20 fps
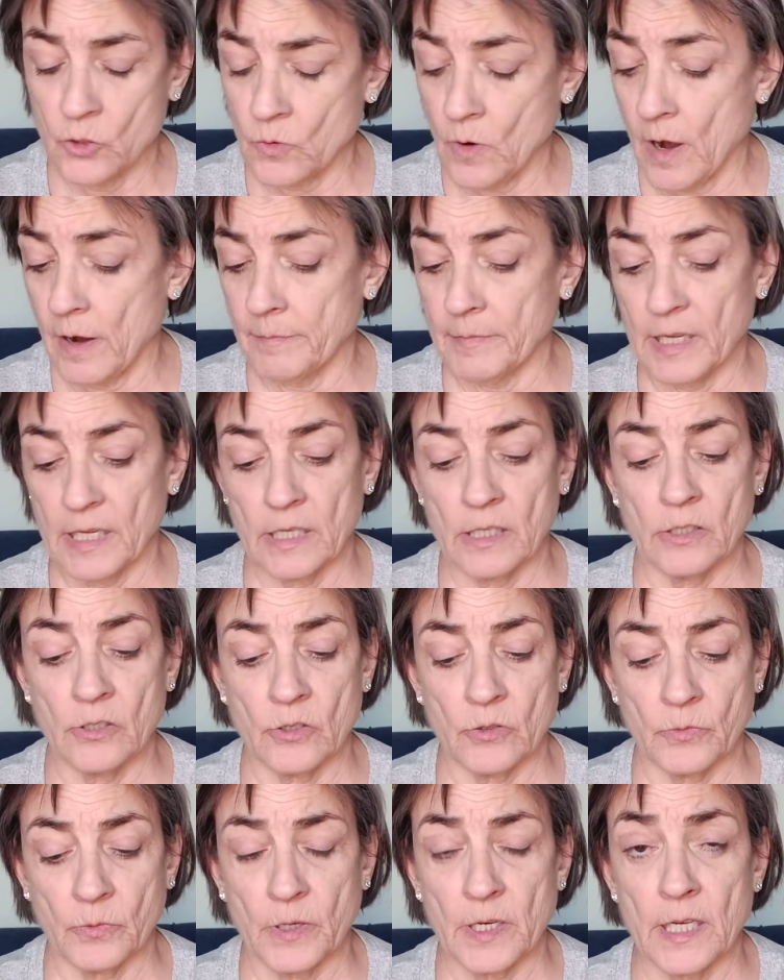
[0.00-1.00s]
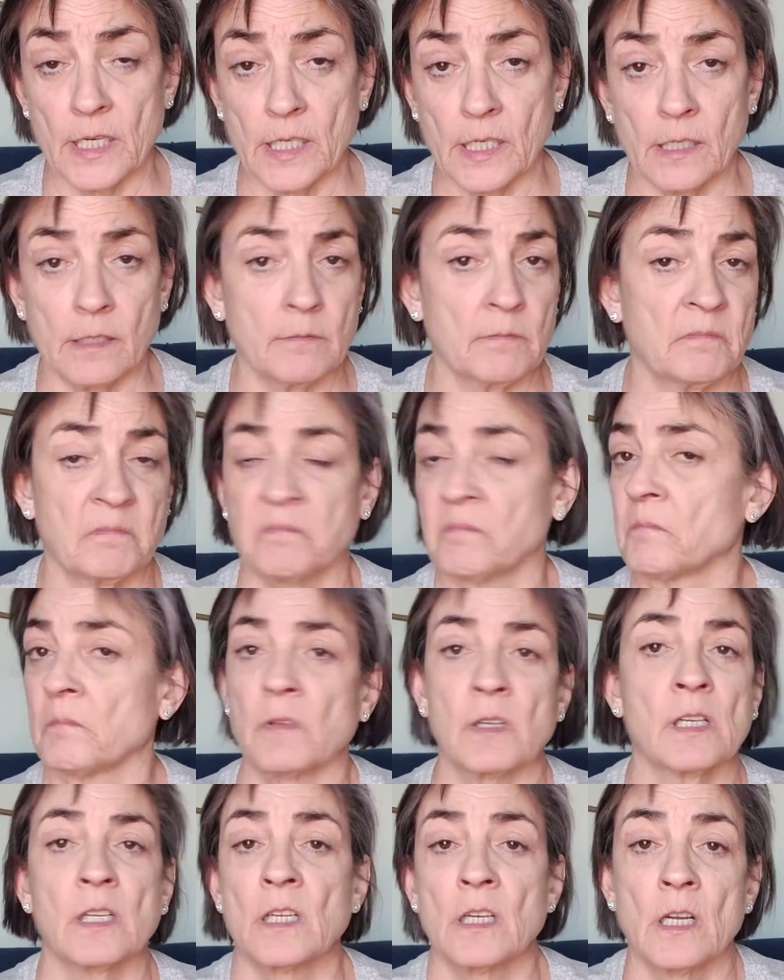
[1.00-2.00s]
drama in your week,
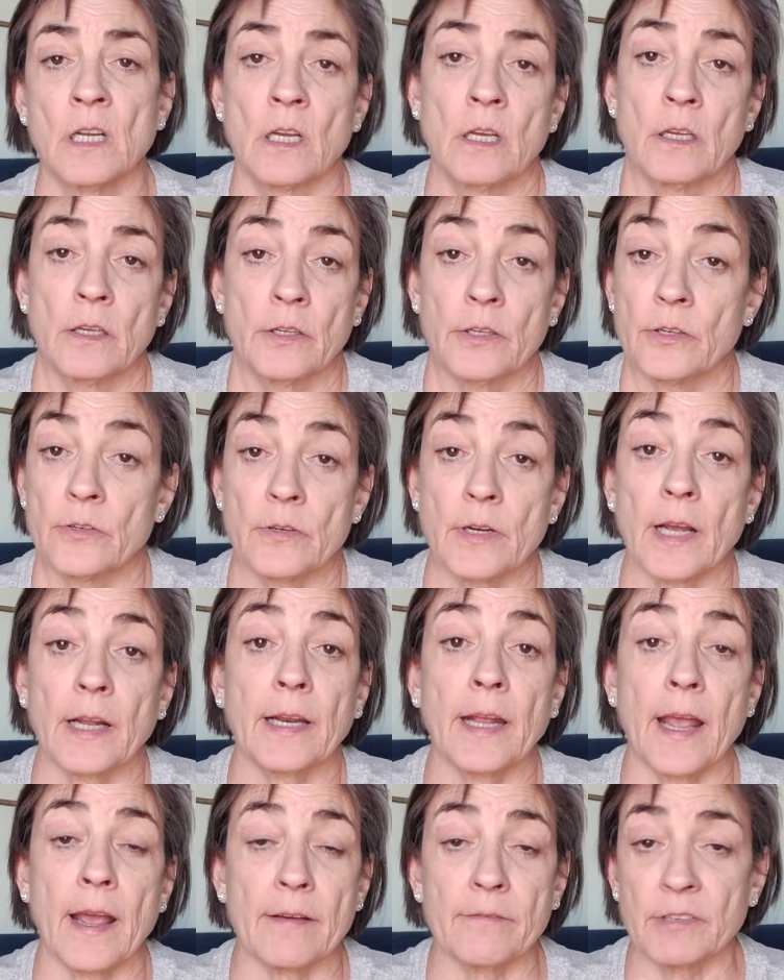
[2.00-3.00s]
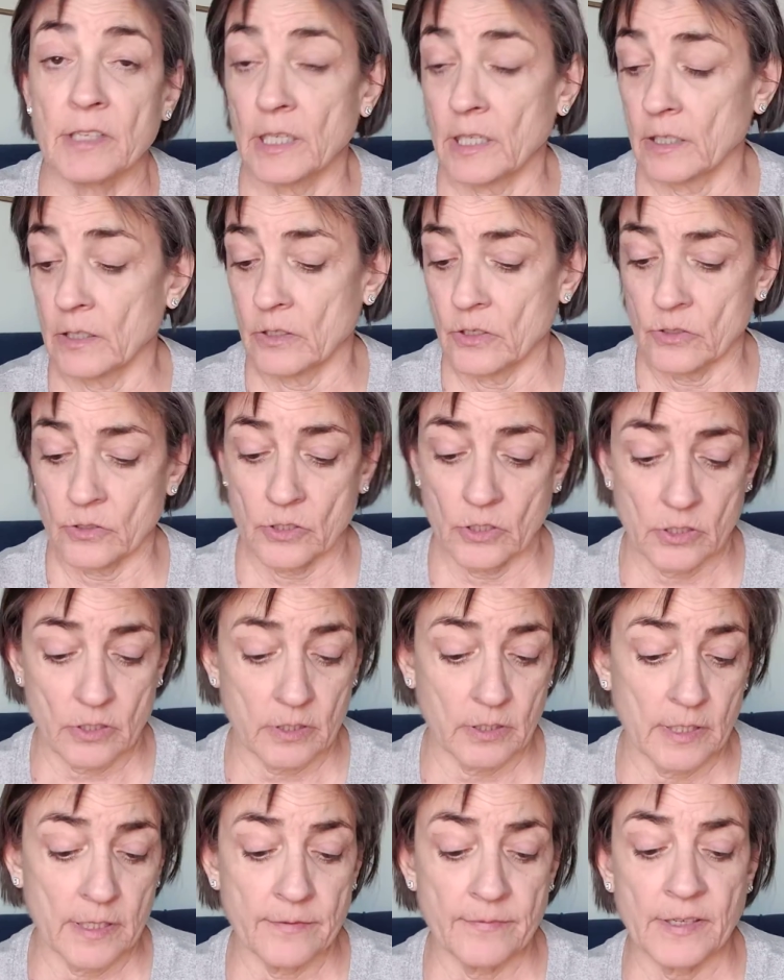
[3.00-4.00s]
you're not having it. You're
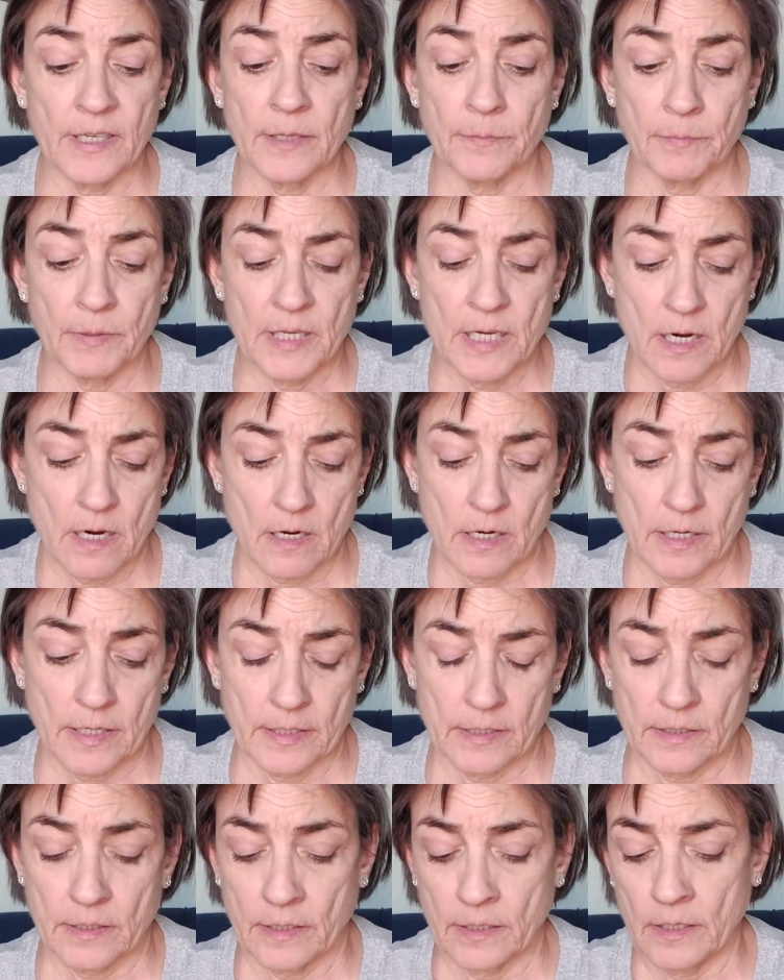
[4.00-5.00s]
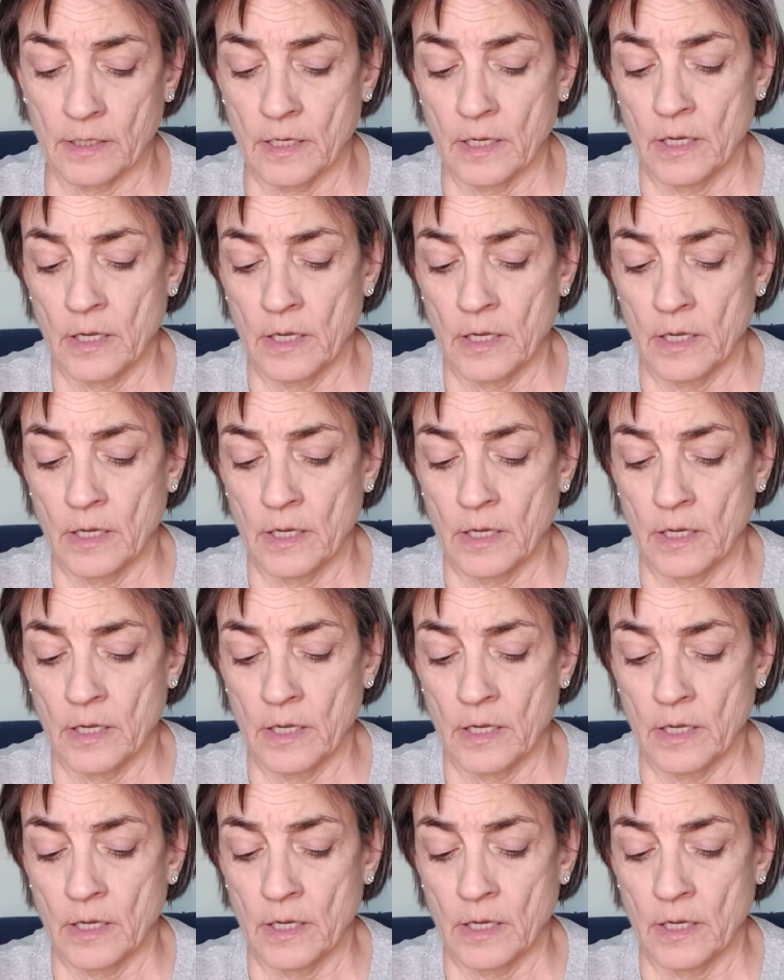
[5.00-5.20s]
just leaving it behind.